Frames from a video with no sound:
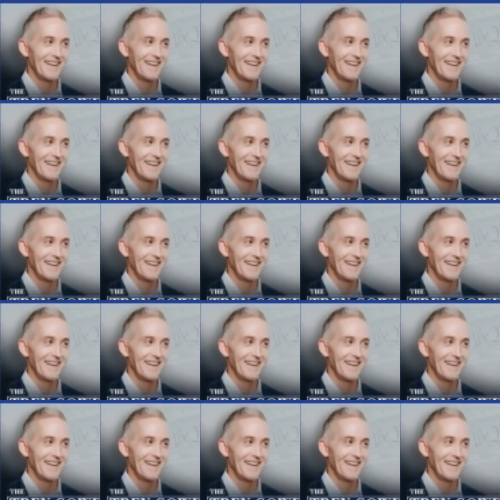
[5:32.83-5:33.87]

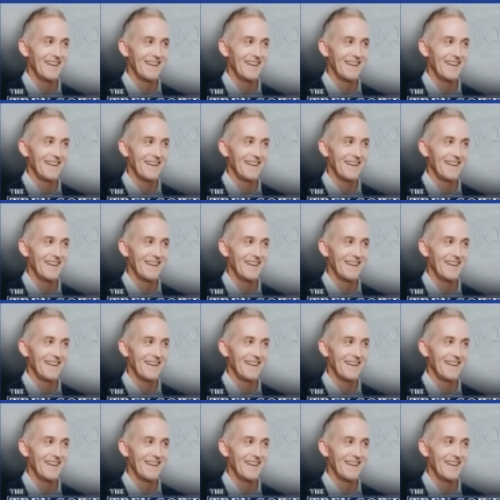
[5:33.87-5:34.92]

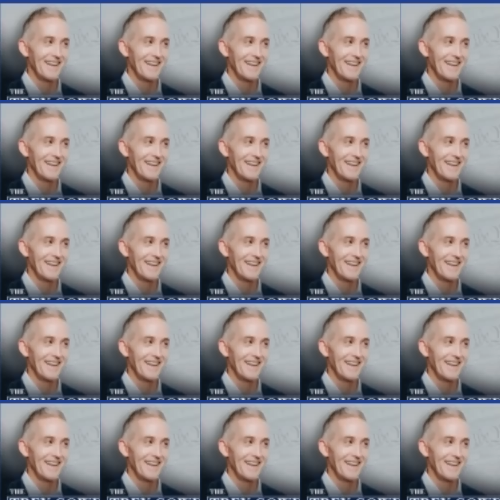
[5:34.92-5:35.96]

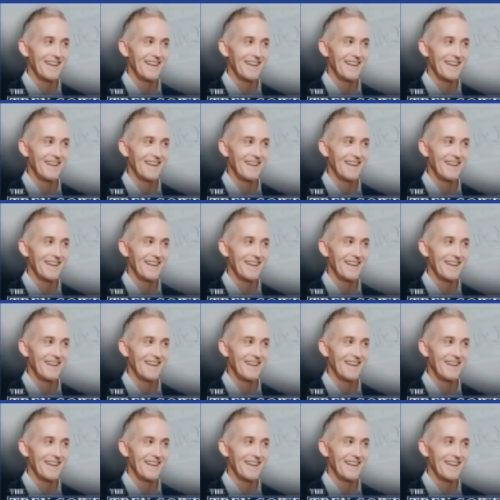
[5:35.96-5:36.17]
The face doesn't move, so there is nothing to read.